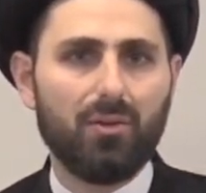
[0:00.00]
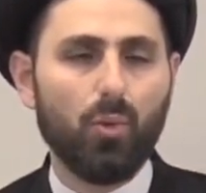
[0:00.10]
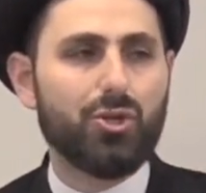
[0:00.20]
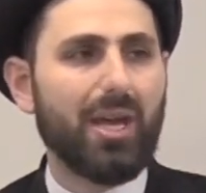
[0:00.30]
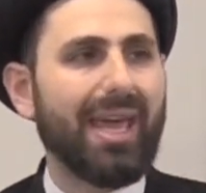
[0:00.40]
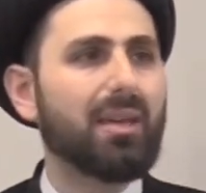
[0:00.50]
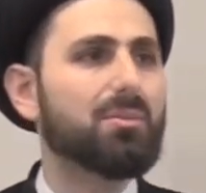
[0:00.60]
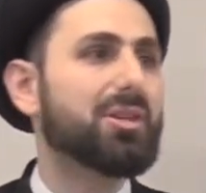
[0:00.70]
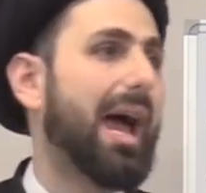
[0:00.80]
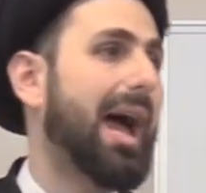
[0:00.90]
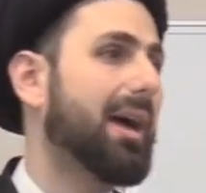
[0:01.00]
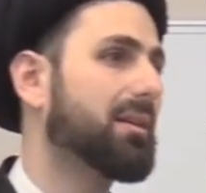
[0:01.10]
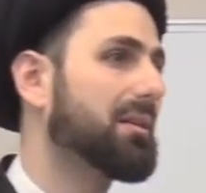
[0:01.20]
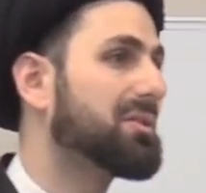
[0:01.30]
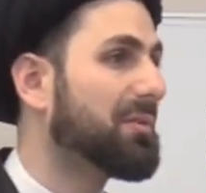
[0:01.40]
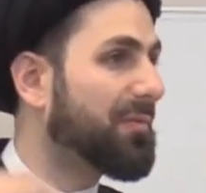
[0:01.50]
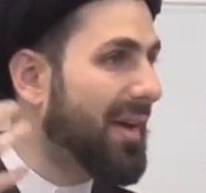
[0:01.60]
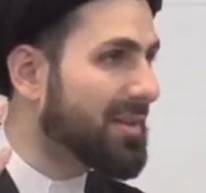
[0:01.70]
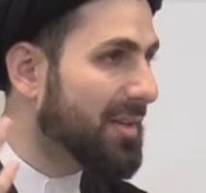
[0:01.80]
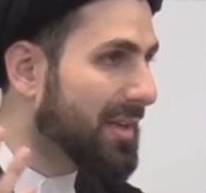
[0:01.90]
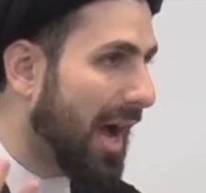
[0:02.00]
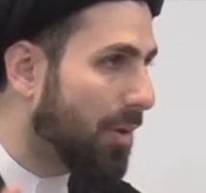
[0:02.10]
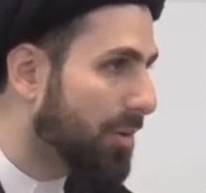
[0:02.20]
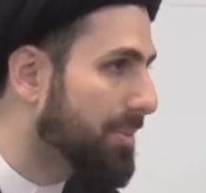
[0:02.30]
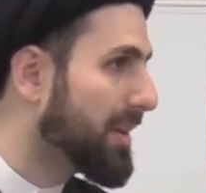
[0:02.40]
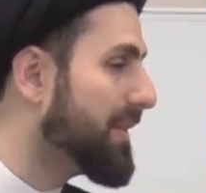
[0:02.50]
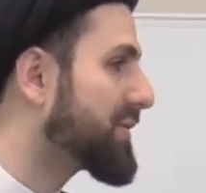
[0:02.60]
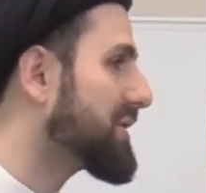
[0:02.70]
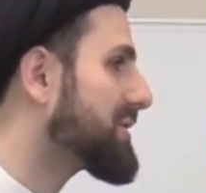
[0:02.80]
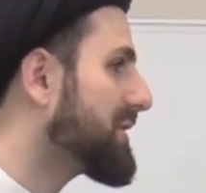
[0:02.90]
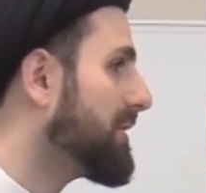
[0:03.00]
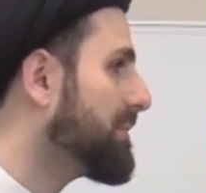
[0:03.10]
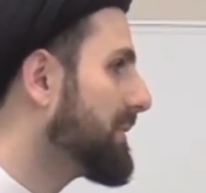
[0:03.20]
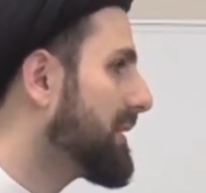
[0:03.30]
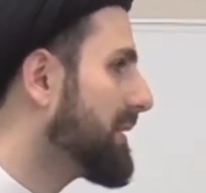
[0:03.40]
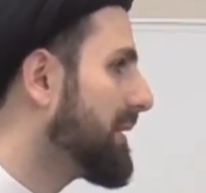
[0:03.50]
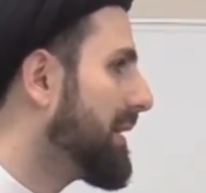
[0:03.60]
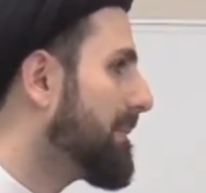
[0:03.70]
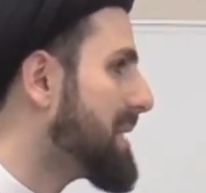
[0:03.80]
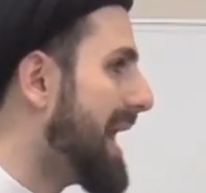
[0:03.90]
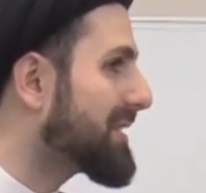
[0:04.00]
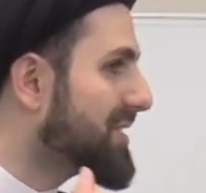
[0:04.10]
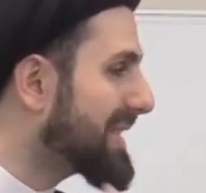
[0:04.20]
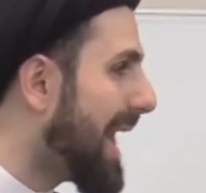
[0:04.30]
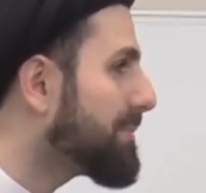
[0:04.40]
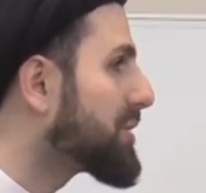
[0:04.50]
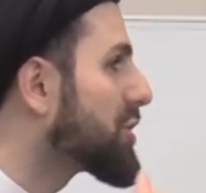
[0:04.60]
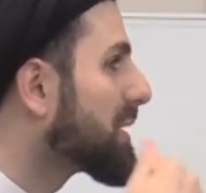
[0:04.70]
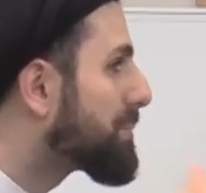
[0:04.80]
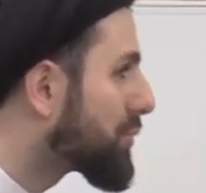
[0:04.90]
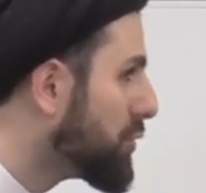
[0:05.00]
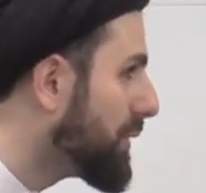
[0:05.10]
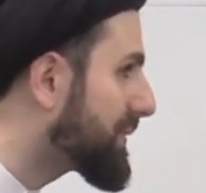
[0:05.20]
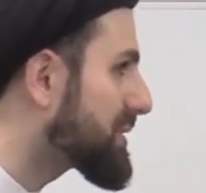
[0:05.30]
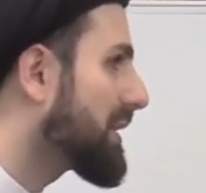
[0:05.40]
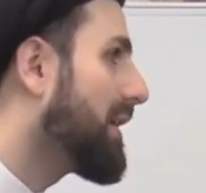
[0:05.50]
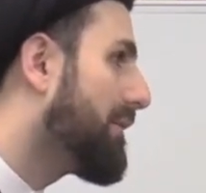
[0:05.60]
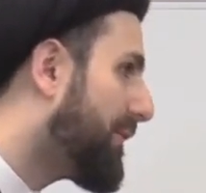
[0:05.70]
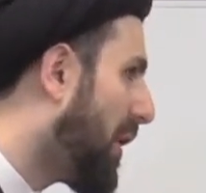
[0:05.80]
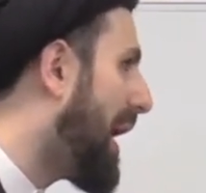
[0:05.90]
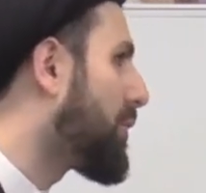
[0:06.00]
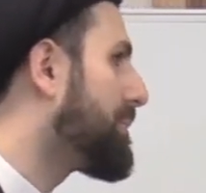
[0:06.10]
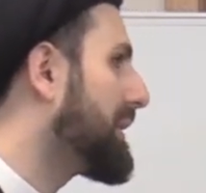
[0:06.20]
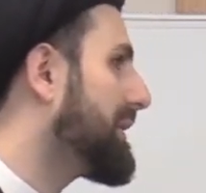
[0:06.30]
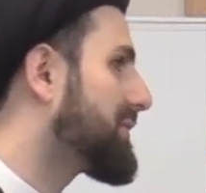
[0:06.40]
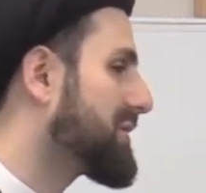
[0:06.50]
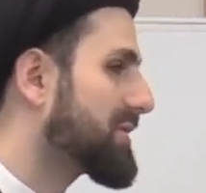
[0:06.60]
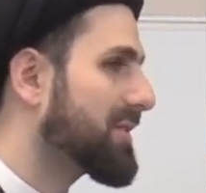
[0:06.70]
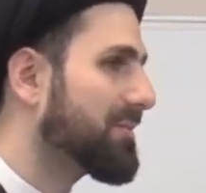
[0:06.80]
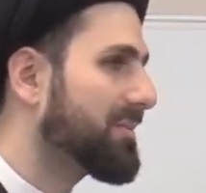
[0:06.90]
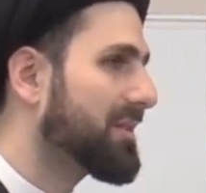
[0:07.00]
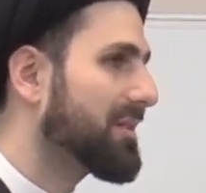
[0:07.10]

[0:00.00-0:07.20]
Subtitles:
which aims at defending our belief system and establishing proofs for our belief system.